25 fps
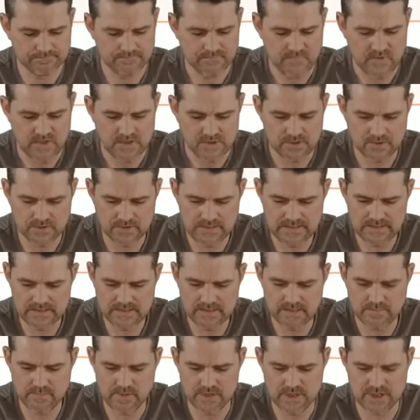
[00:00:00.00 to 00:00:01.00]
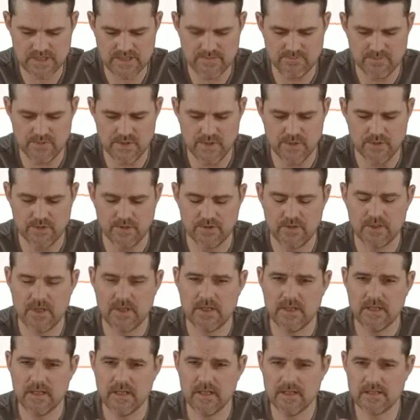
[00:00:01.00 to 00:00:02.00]
So this is much simpler.
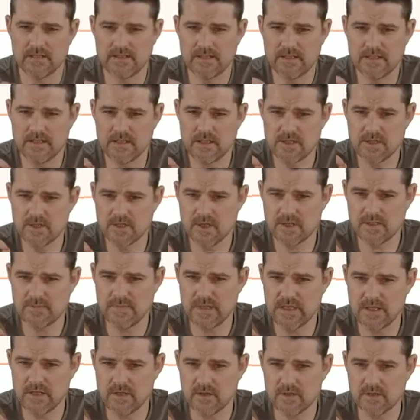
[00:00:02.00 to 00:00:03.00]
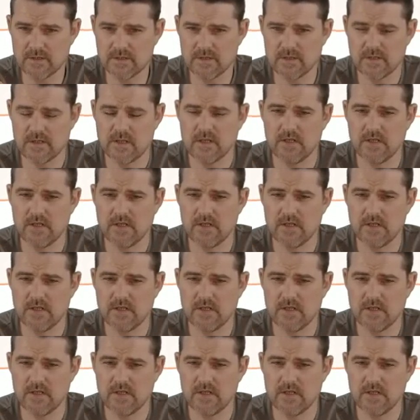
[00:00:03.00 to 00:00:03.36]
And this is just because